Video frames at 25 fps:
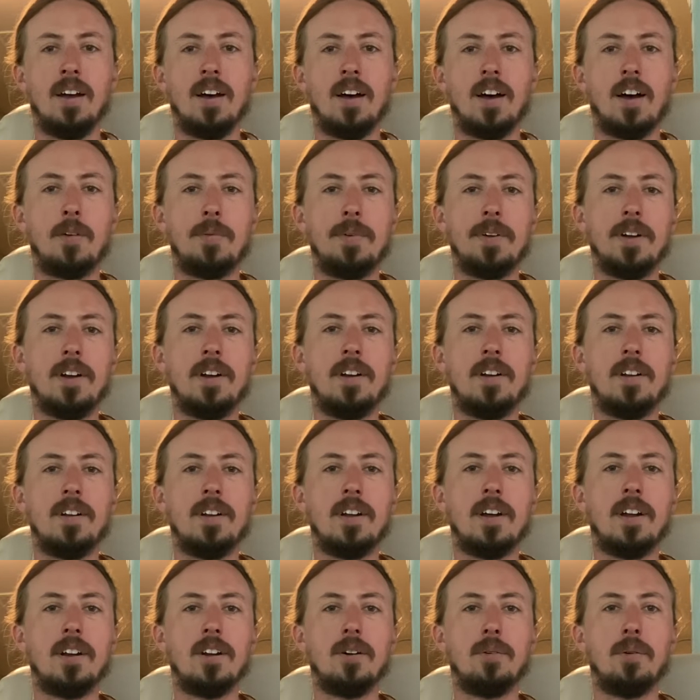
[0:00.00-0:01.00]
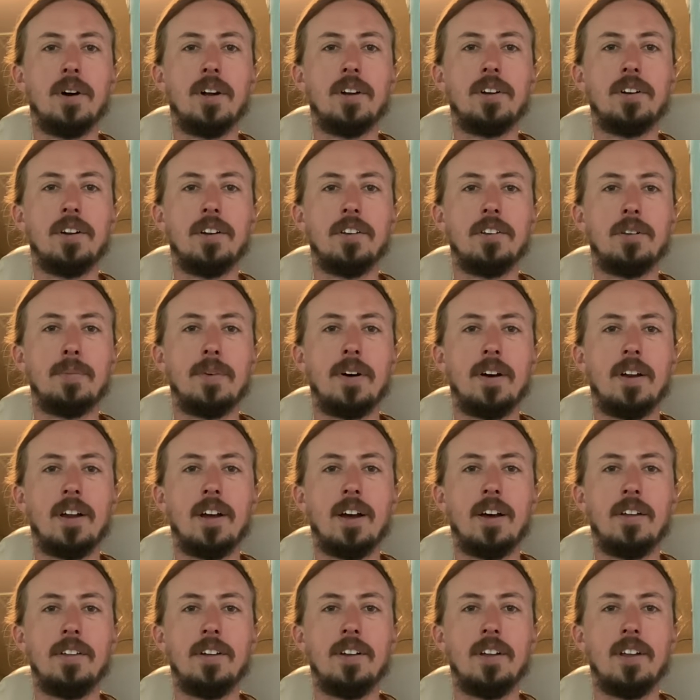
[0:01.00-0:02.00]
I've been getting a lot of questions about
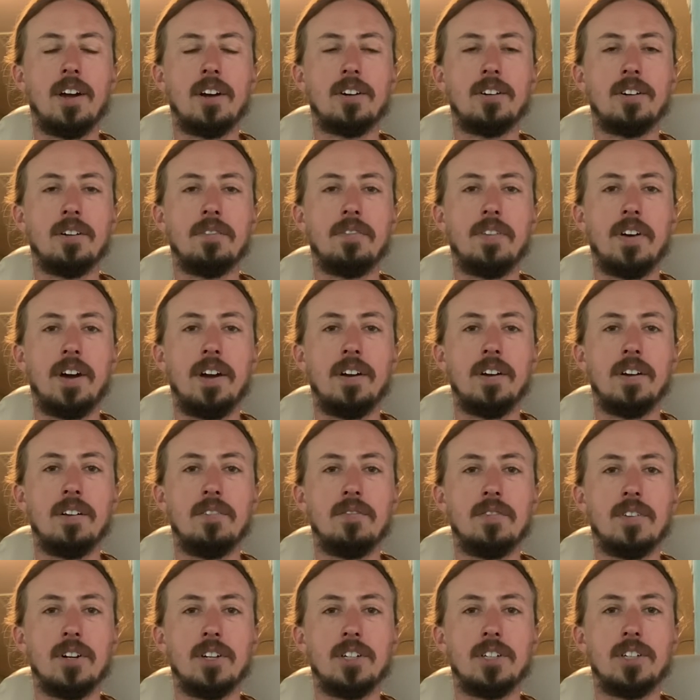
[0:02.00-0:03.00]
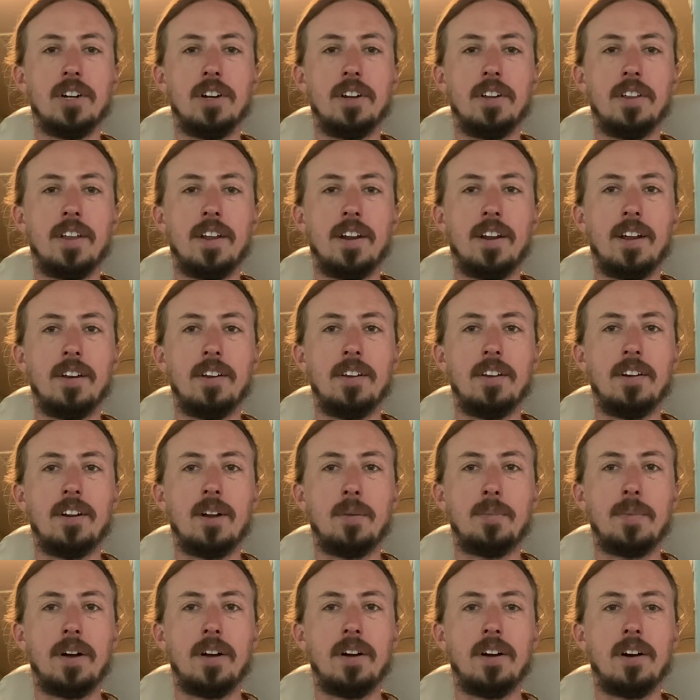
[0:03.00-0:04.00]
how the electric fan conversion that I did
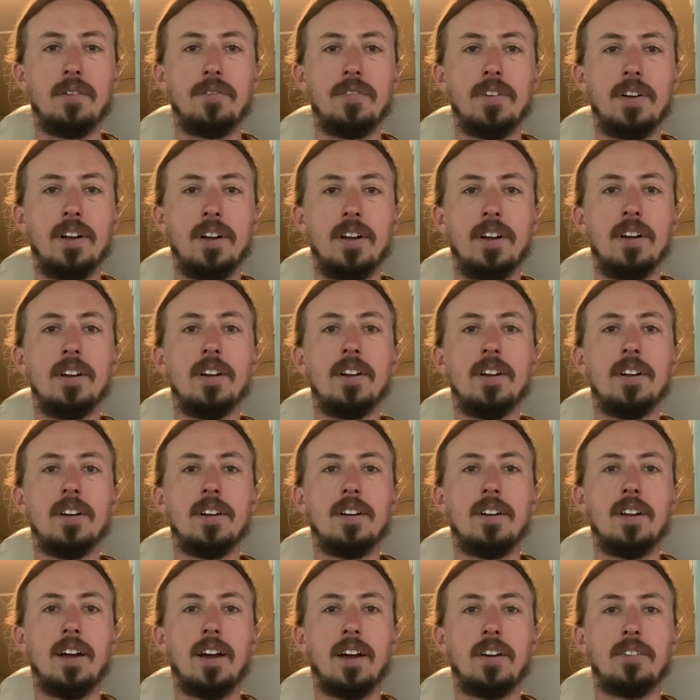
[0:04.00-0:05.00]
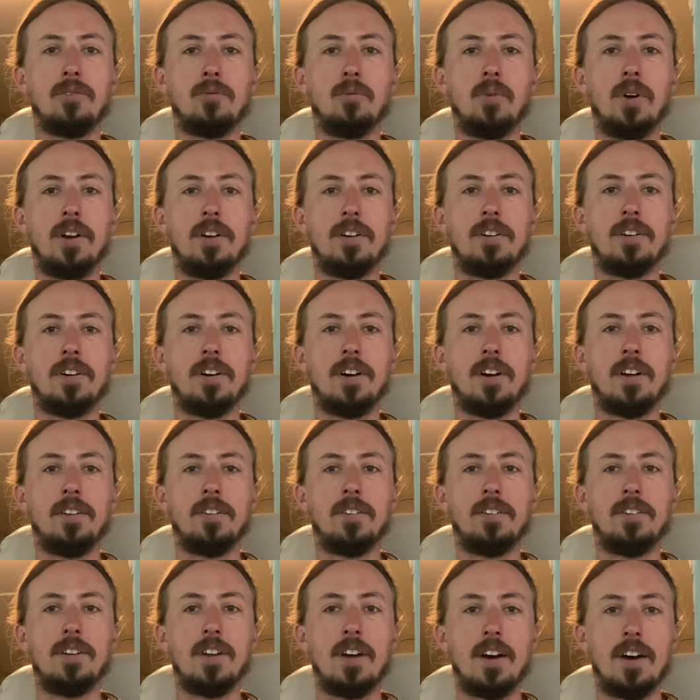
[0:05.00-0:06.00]
on my RV last winter
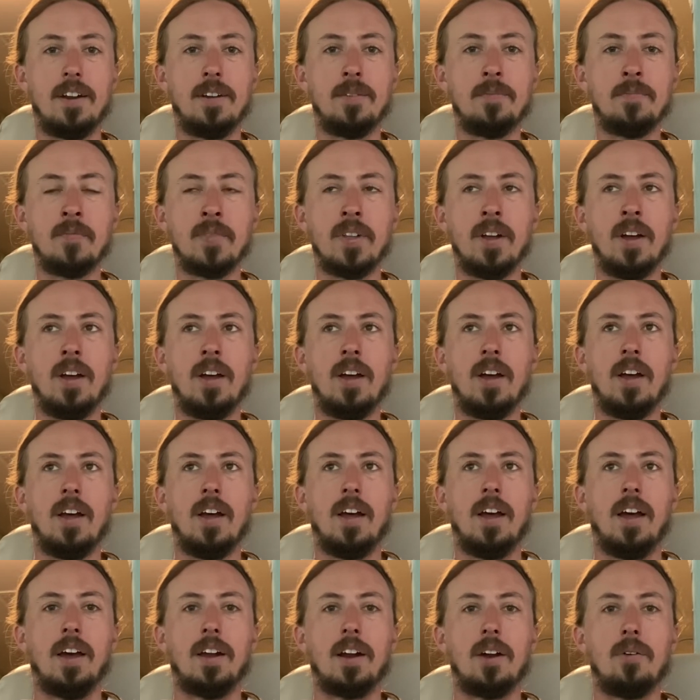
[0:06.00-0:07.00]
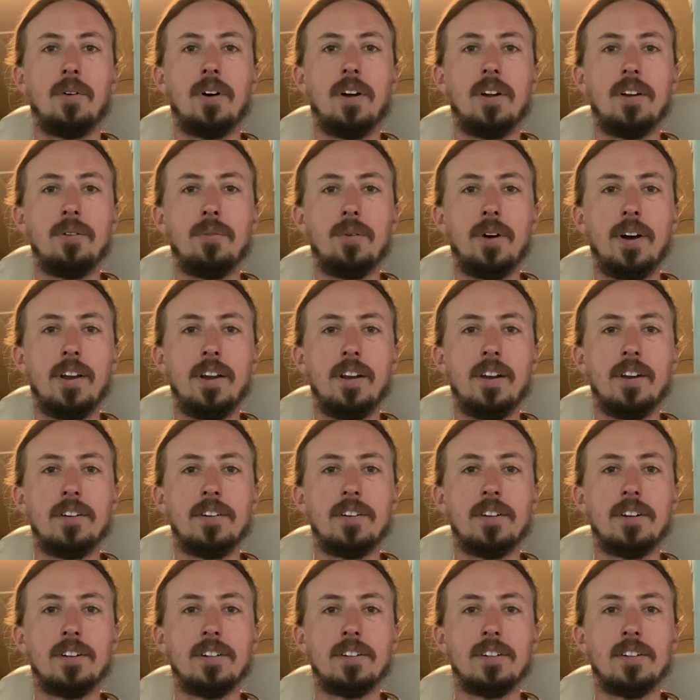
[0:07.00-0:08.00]
has done. And I wanted to wait
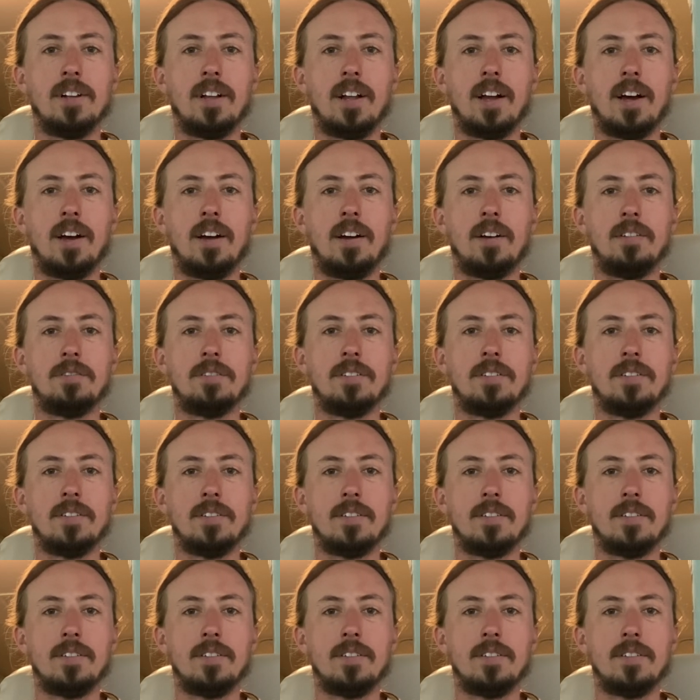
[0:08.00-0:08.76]
until I've